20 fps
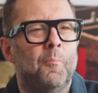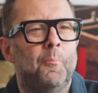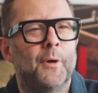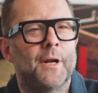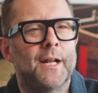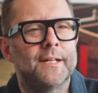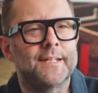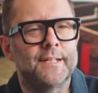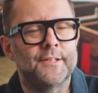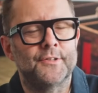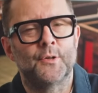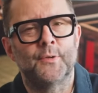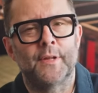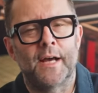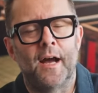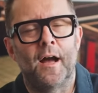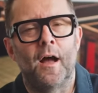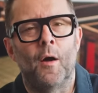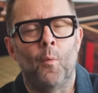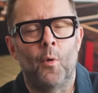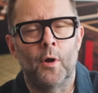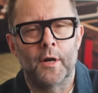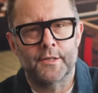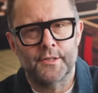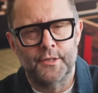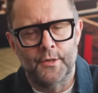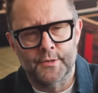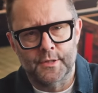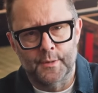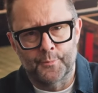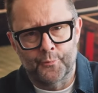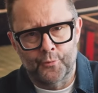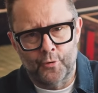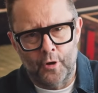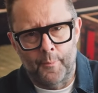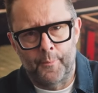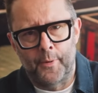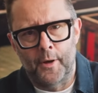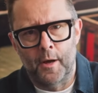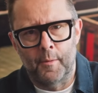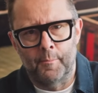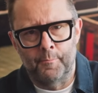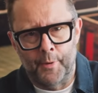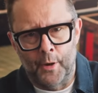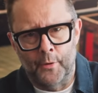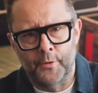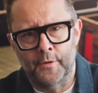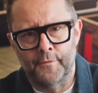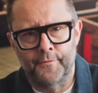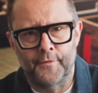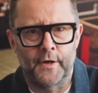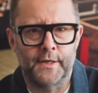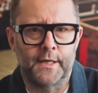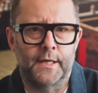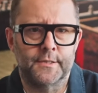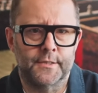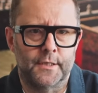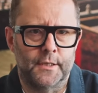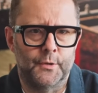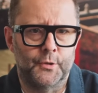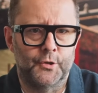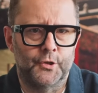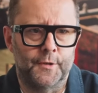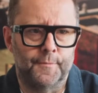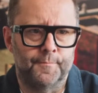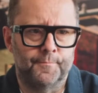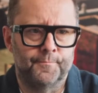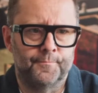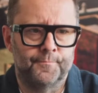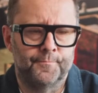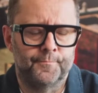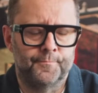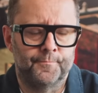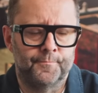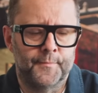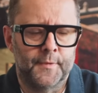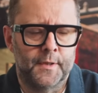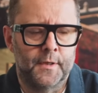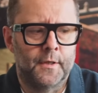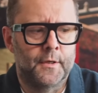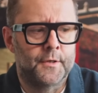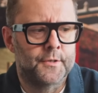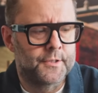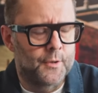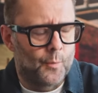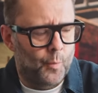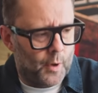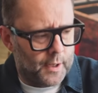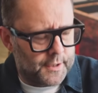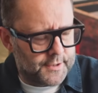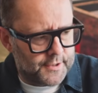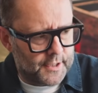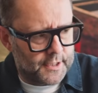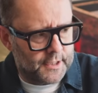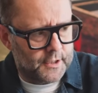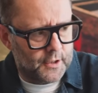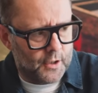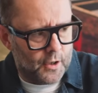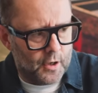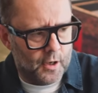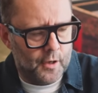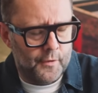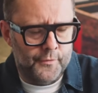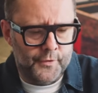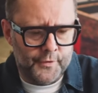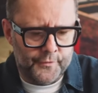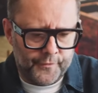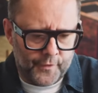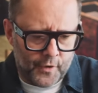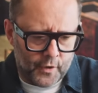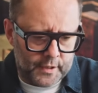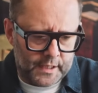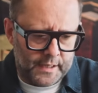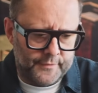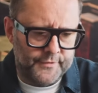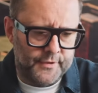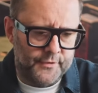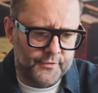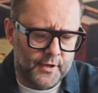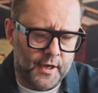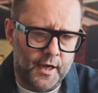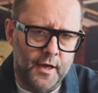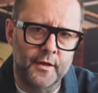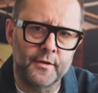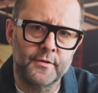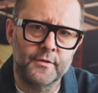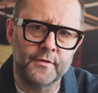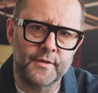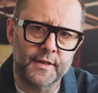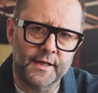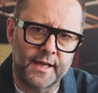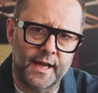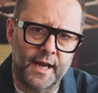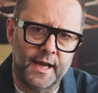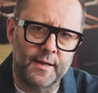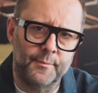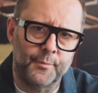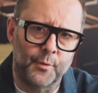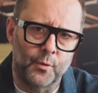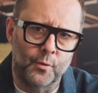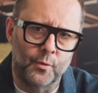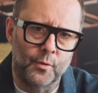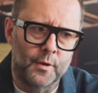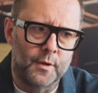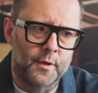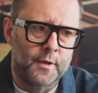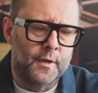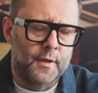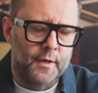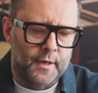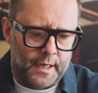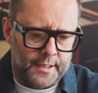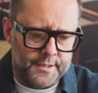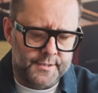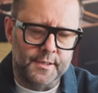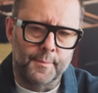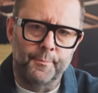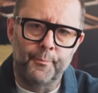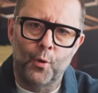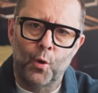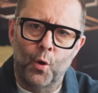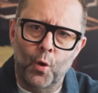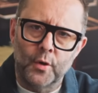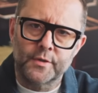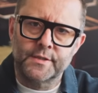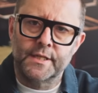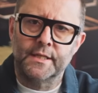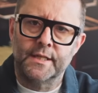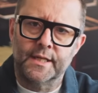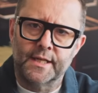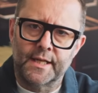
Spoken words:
but I didn't do that. I wanted to use the proper bona fide solution. So once I got the fog lifters under the cable and supporting the